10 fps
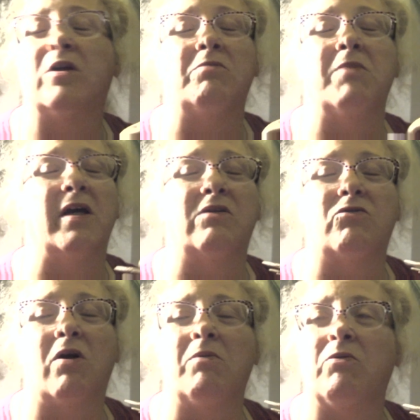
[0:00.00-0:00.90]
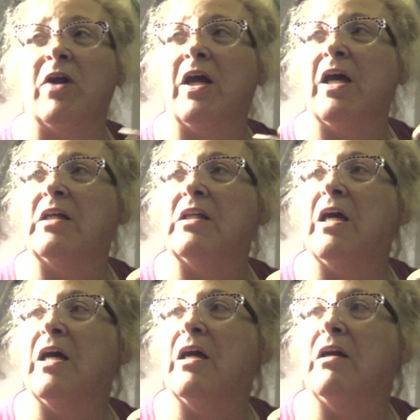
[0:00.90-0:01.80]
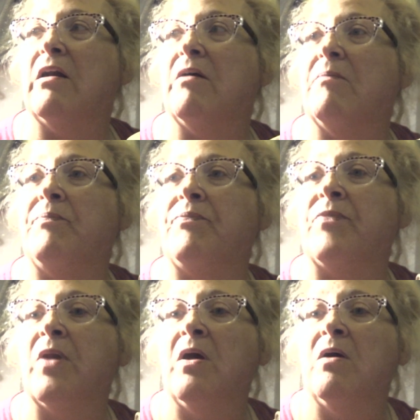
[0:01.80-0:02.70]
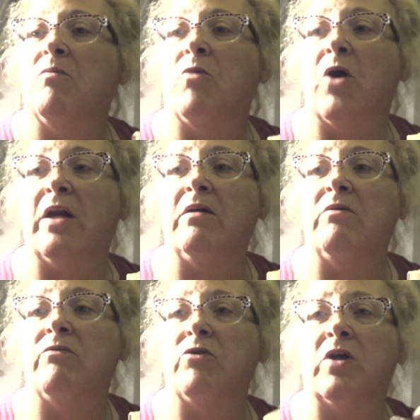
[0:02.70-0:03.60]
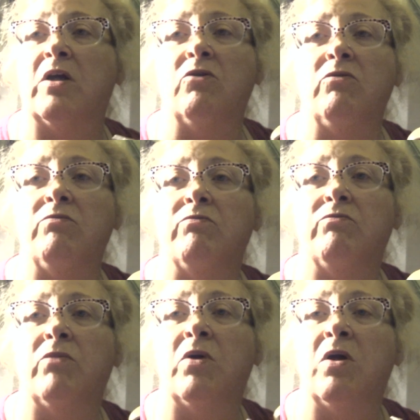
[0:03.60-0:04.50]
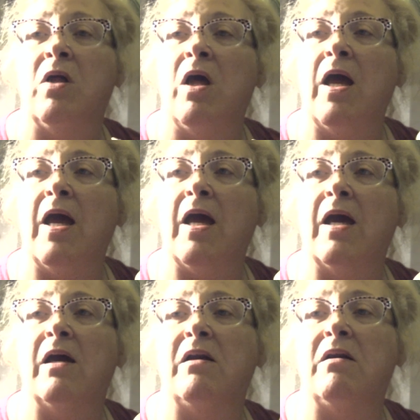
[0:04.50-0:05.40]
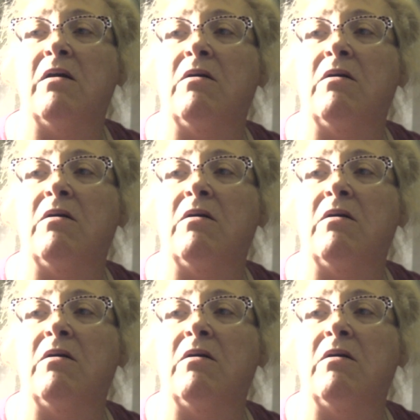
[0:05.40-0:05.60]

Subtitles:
just made scrambled eggs and bread for dinner. And